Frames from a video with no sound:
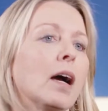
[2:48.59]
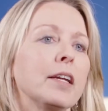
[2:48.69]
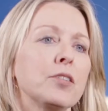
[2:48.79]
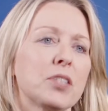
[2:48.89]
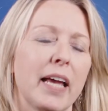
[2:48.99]
I
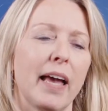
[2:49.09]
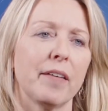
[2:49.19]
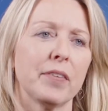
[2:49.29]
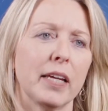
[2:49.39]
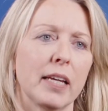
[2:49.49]
used to
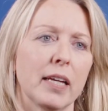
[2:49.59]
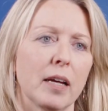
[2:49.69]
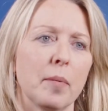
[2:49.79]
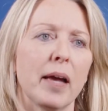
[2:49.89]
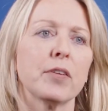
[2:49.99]
have a
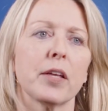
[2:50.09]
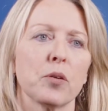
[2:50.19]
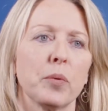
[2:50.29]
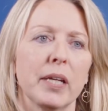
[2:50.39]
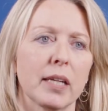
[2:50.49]
every
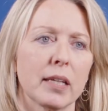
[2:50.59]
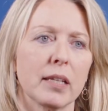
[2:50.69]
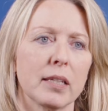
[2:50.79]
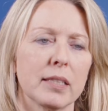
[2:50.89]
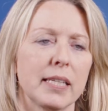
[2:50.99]
other week
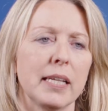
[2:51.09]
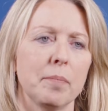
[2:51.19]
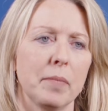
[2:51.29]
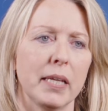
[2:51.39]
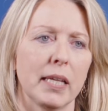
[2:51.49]

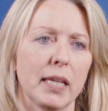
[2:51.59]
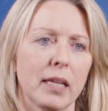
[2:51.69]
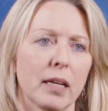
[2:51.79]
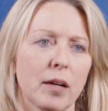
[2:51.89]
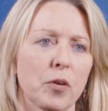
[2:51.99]
team
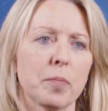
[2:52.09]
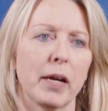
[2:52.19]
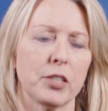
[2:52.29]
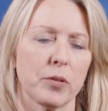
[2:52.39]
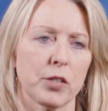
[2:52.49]
meeting with
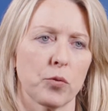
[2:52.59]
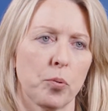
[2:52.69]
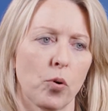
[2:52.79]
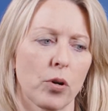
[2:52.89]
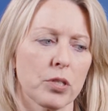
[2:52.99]
my direct
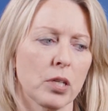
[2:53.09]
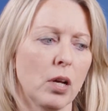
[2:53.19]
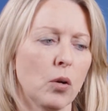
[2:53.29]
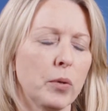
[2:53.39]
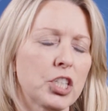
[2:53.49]
reports.
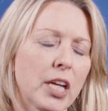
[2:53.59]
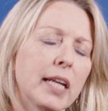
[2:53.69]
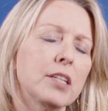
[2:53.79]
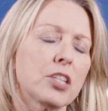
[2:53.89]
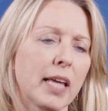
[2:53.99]
We
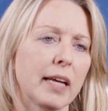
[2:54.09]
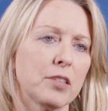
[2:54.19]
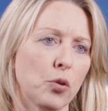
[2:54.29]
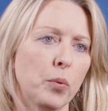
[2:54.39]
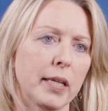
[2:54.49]
changed that
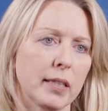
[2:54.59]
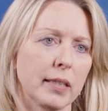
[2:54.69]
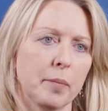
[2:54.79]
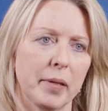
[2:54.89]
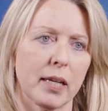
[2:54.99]
to
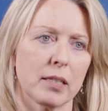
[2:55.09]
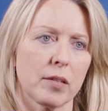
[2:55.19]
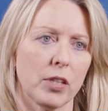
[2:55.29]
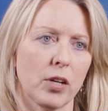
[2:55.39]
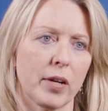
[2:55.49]
weekly because
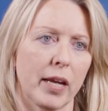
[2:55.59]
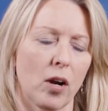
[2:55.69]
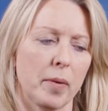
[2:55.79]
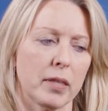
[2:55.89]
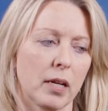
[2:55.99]
of the
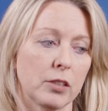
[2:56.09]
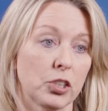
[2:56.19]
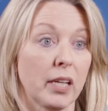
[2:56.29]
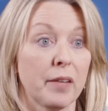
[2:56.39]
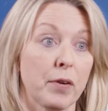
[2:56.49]
OKR
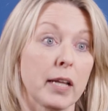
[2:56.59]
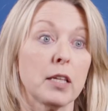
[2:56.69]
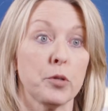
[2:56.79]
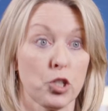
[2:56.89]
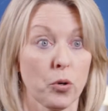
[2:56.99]
methodology, and
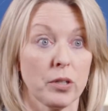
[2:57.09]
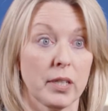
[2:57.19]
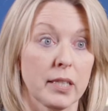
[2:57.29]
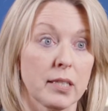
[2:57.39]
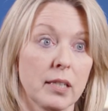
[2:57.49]
frankly, we shortened
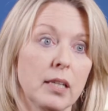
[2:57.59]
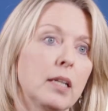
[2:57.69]
it.